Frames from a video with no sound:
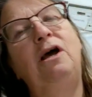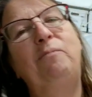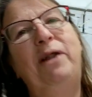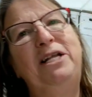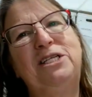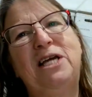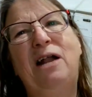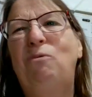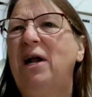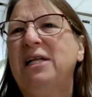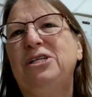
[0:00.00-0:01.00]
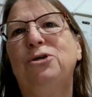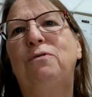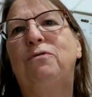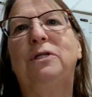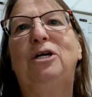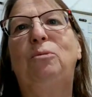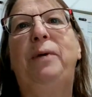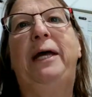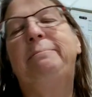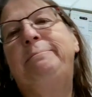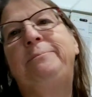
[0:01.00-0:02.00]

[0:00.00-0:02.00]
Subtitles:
but I just kind of wanted to do it for a little bit.